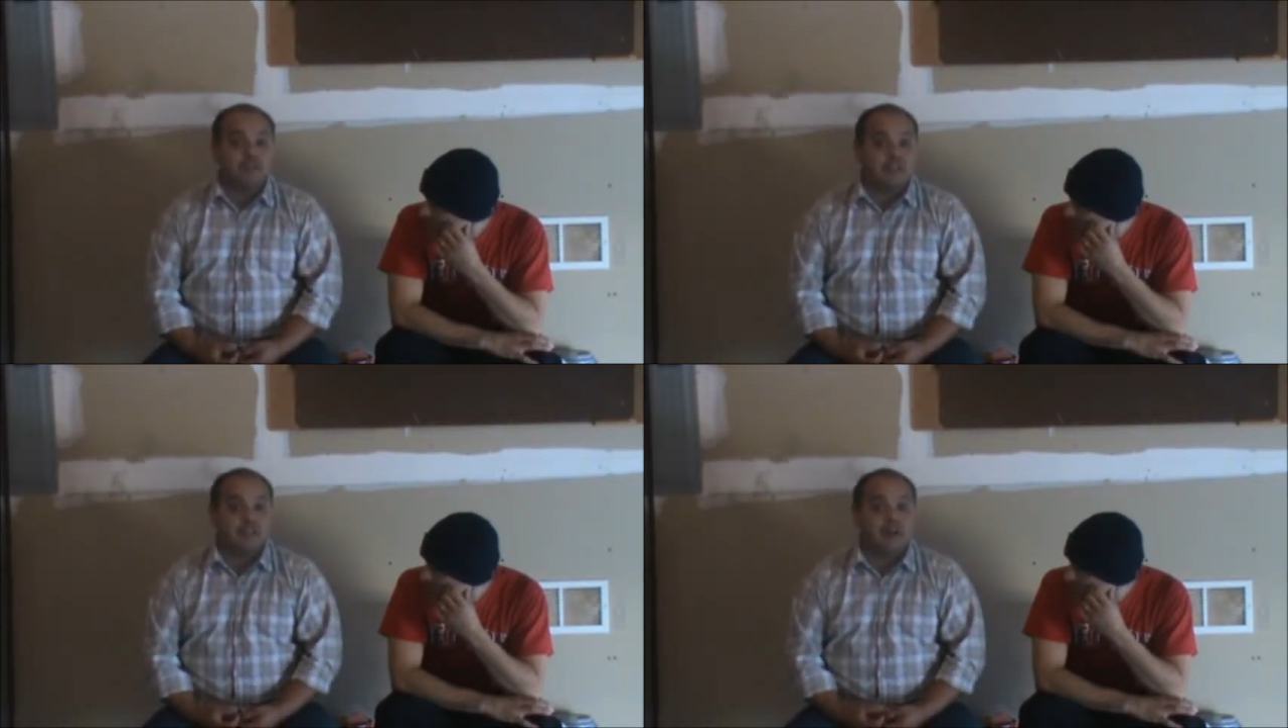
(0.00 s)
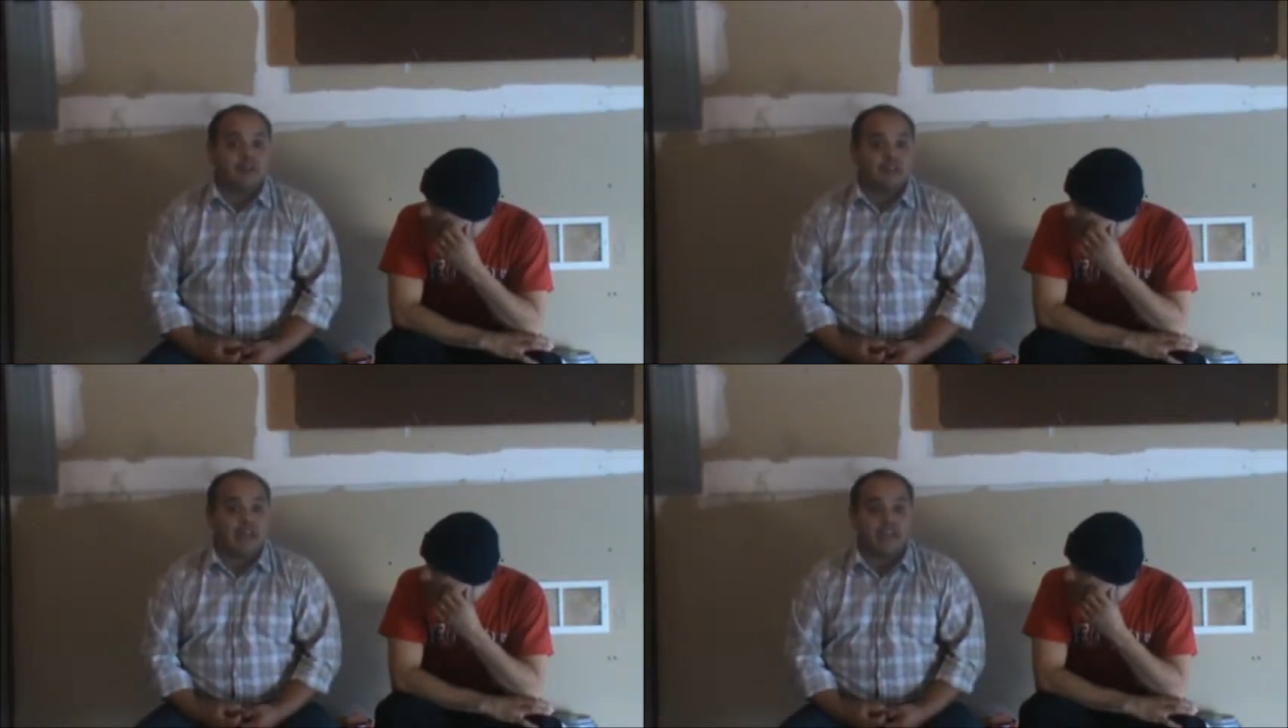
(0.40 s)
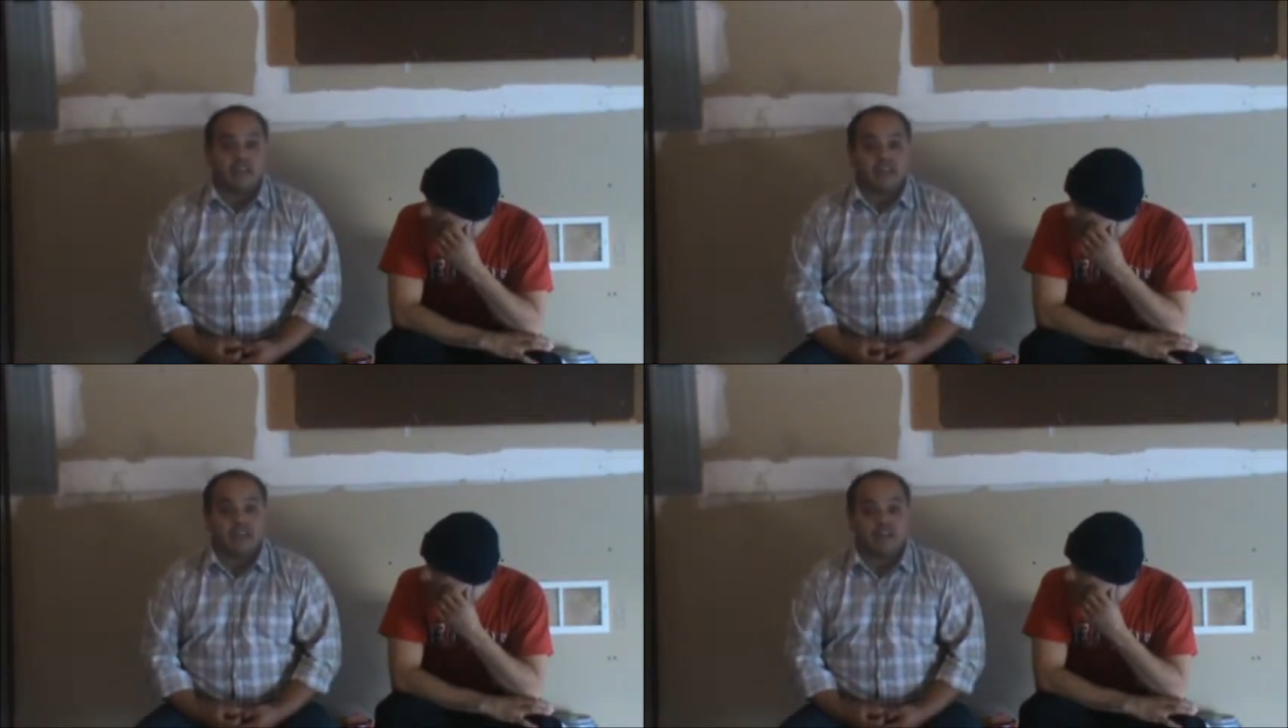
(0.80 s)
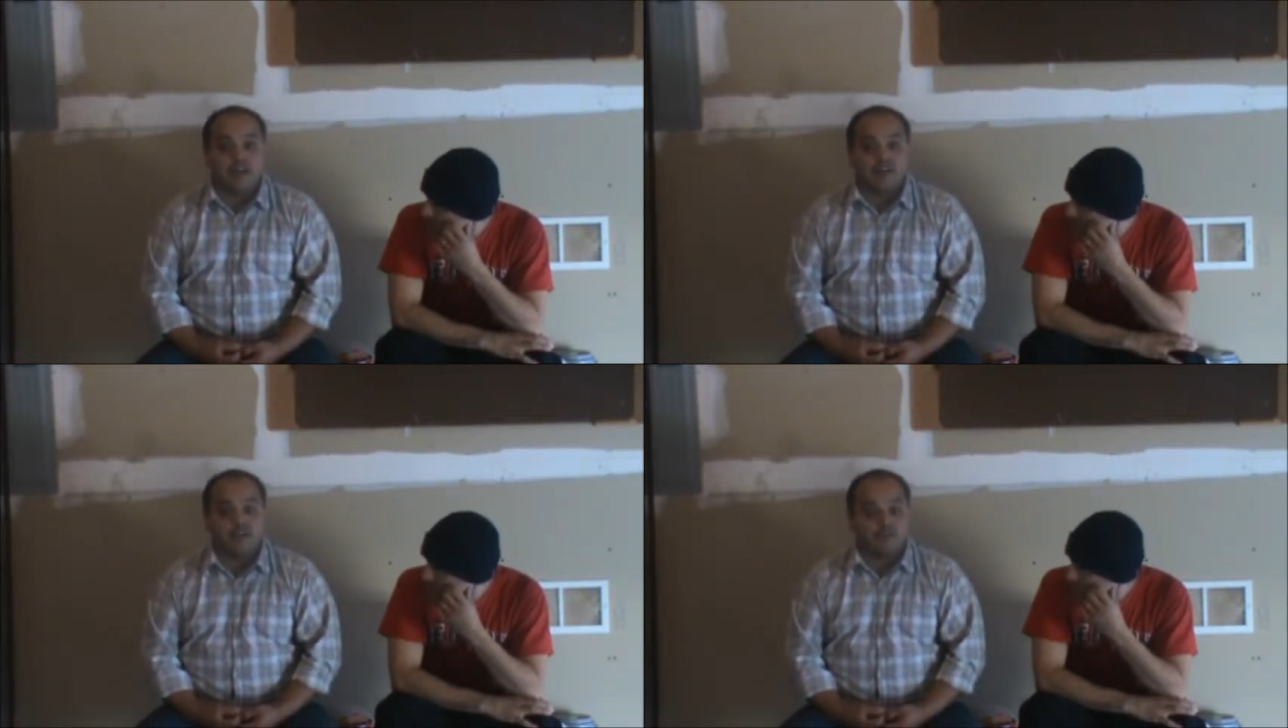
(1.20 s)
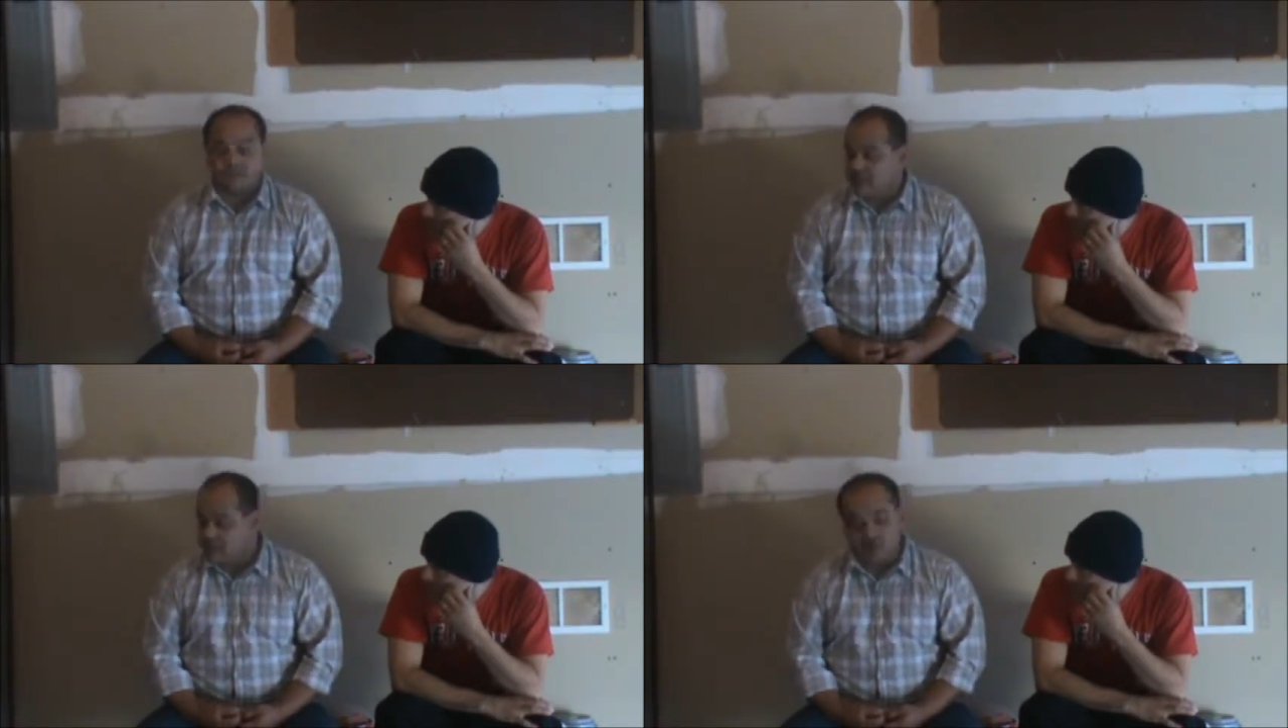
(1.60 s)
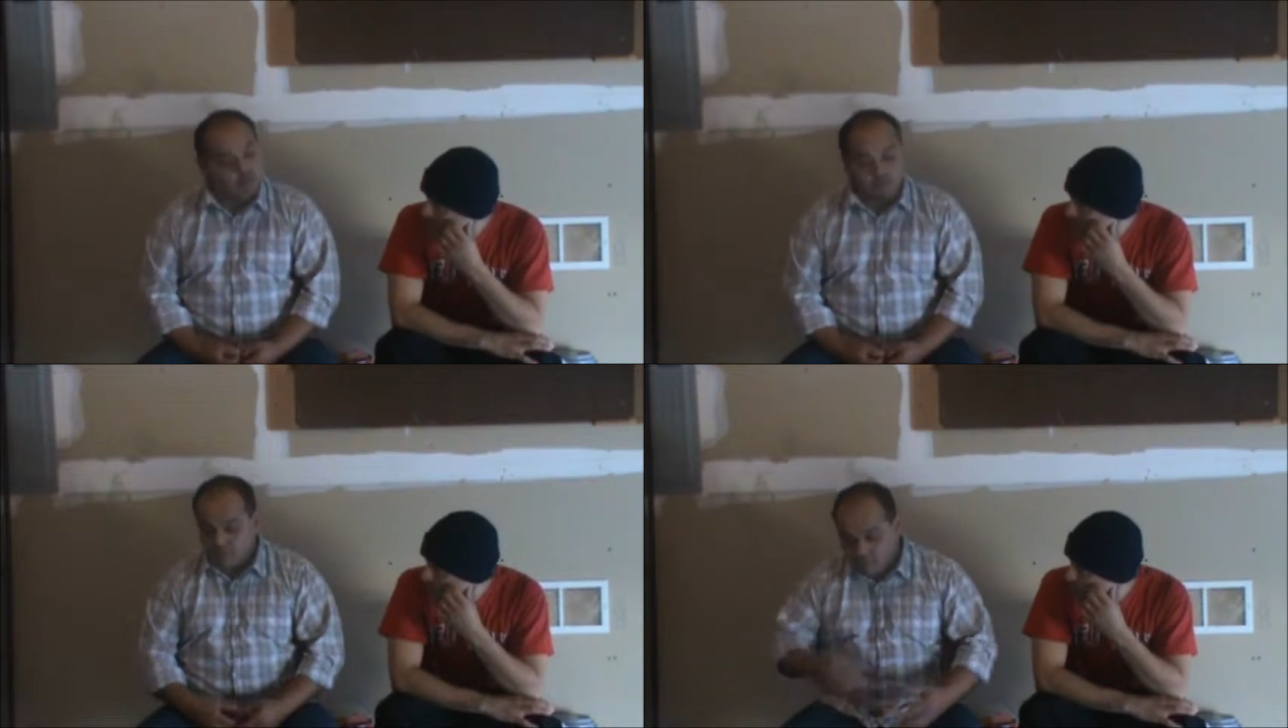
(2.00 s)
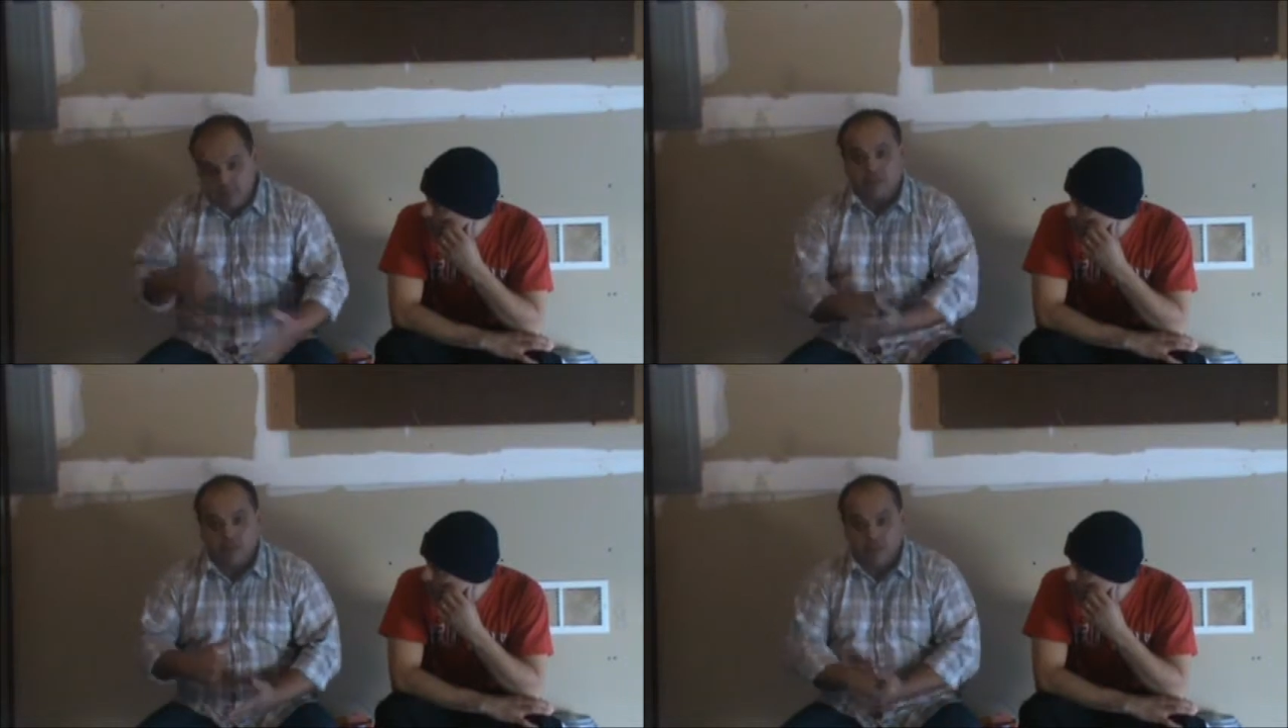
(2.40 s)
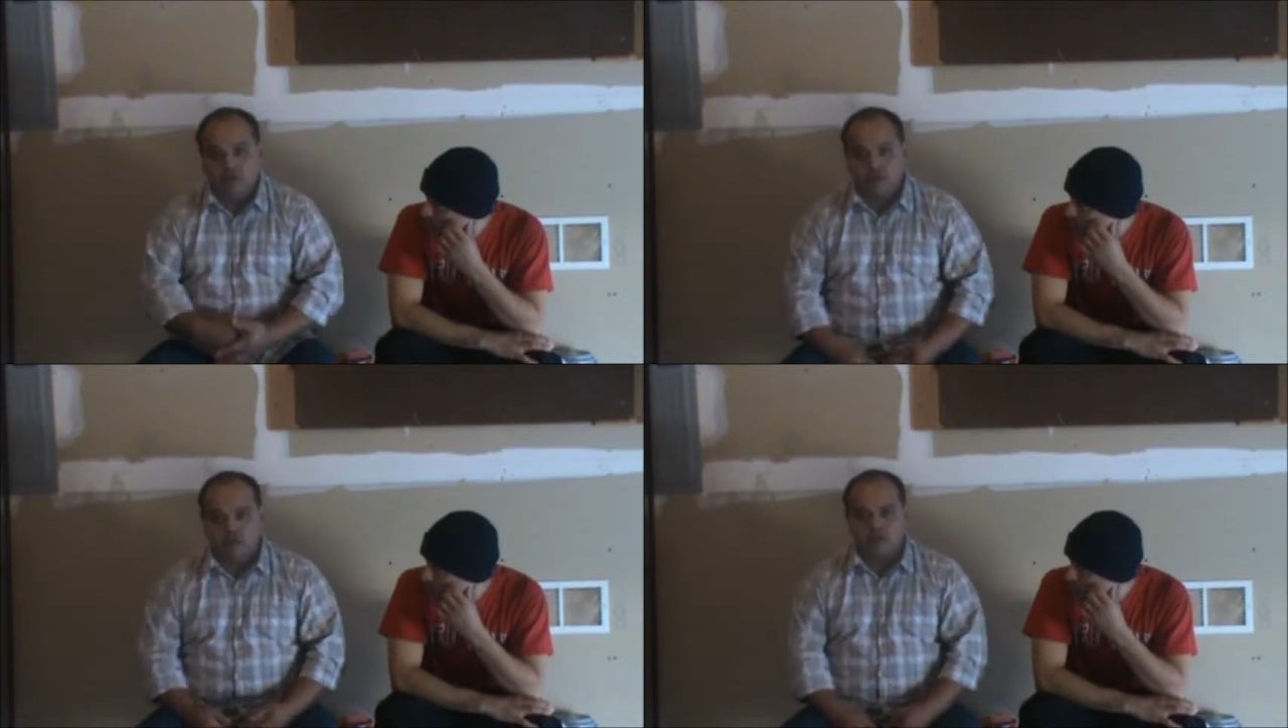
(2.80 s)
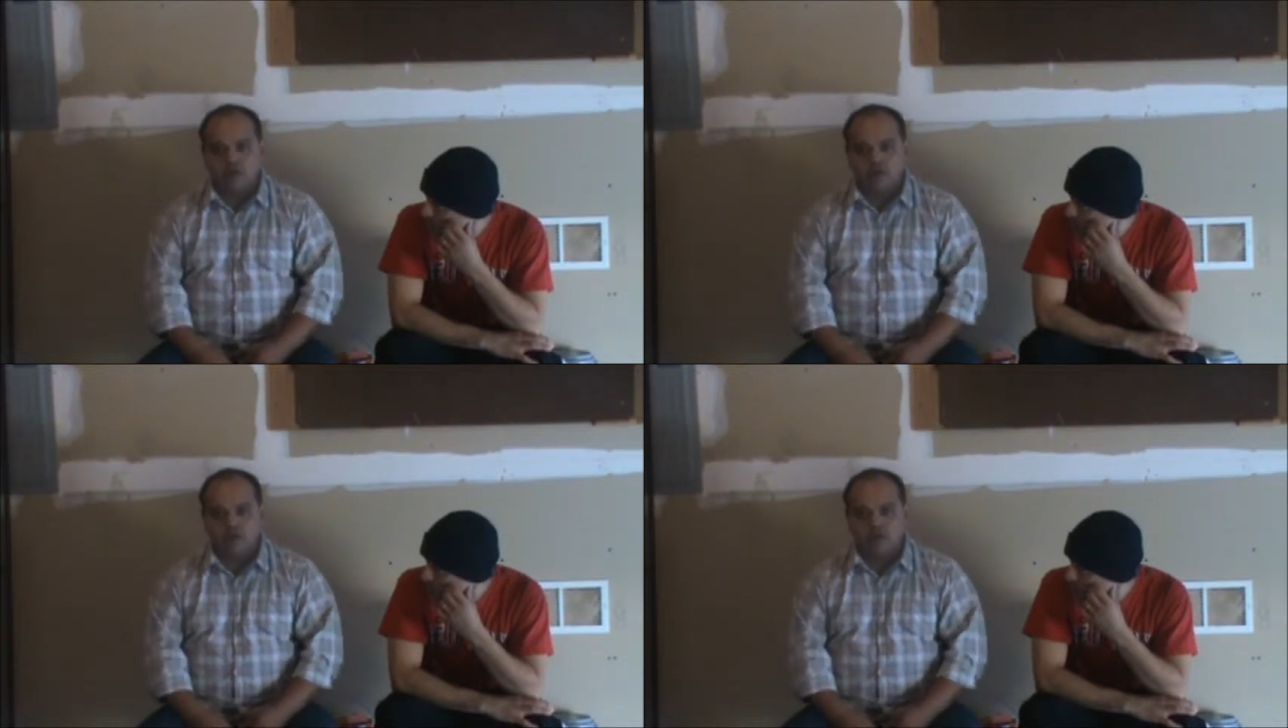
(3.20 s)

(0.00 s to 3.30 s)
talked. Hadley and I talked with him. Said, dude, we're with you.